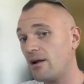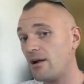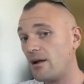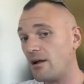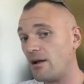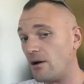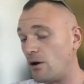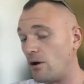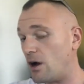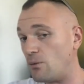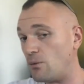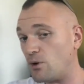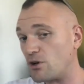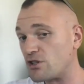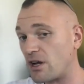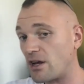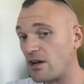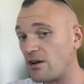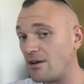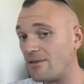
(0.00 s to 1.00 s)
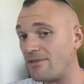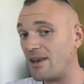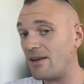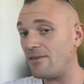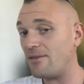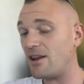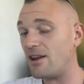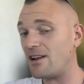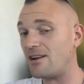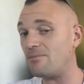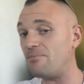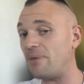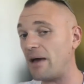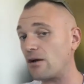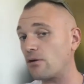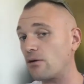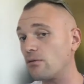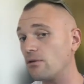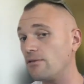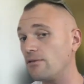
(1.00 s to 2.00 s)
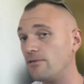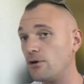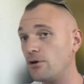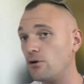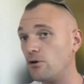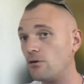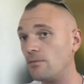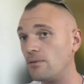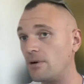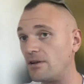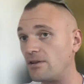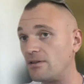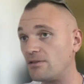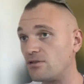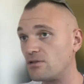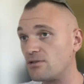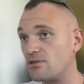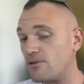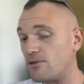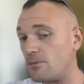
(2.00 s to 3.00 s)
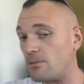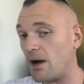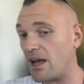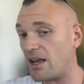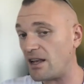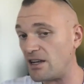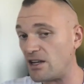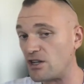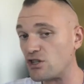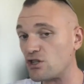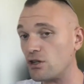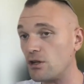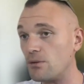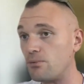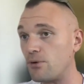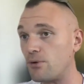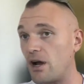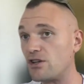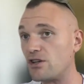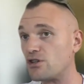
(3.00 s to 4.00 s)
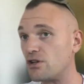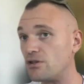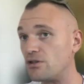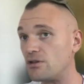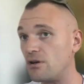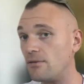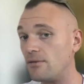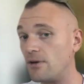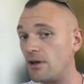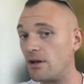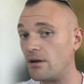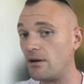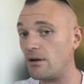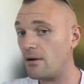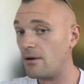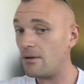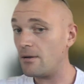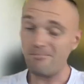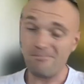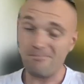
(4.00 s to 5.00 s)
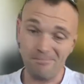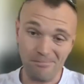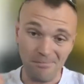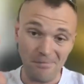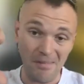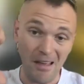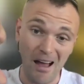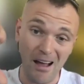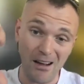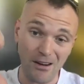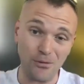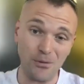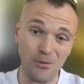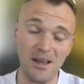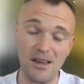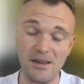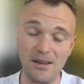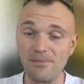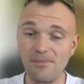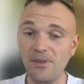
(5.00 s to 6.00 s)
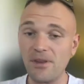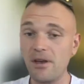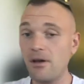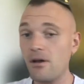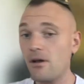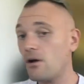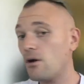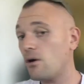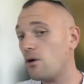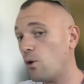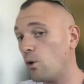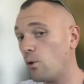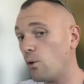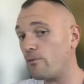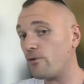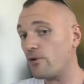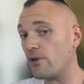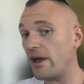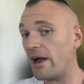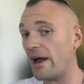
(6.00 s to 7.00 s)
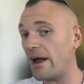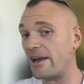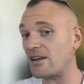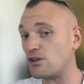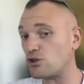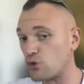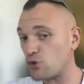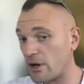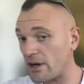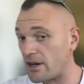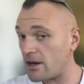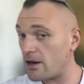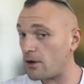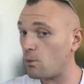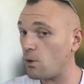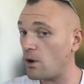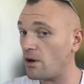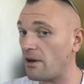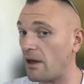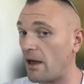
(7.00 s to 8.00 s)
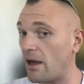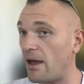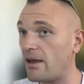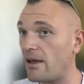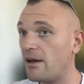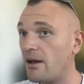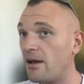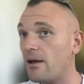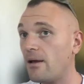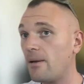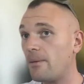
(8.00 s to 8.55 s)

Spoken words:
I wish I could have given it a better review, but just from my initial impressions of it, not great. Hopefully I can train in it one day